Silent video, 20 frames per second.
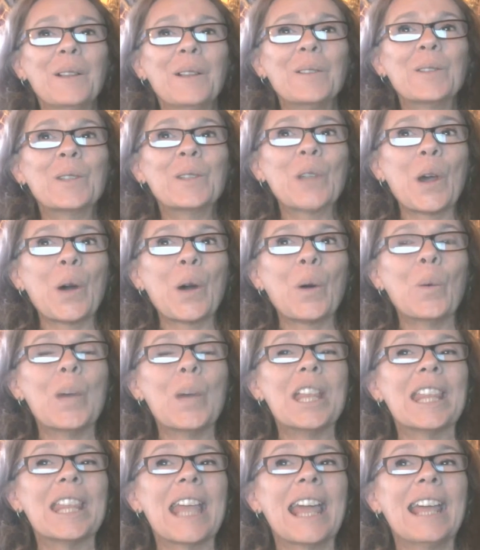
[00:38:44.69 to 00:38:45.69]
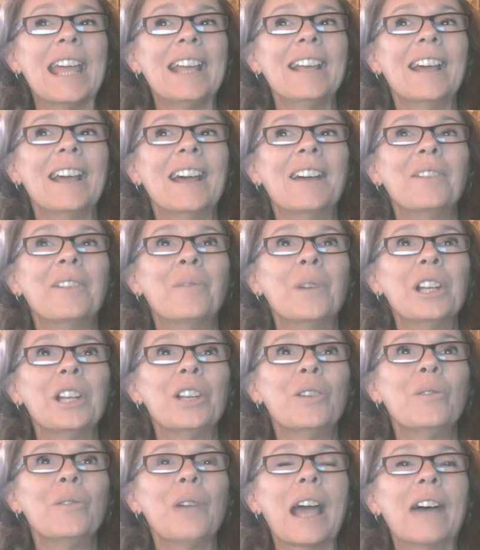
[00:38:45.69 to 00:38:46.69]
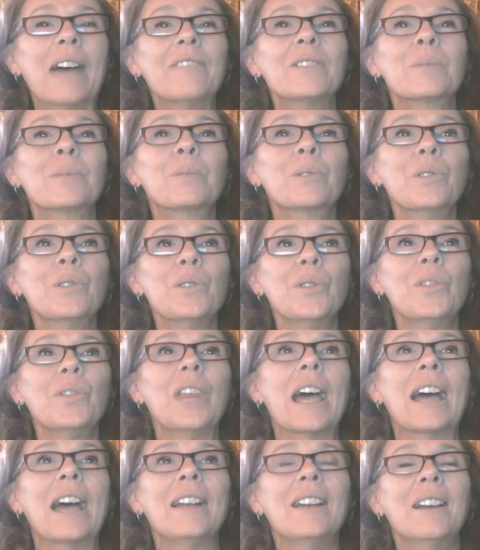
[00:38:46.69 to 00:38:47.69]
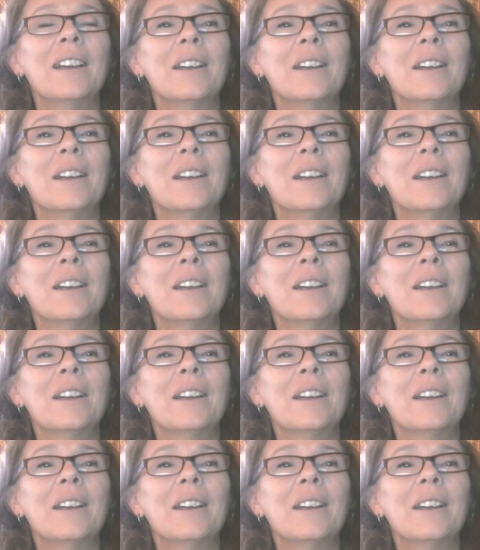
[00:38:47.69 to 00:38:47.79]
So when you have to prove that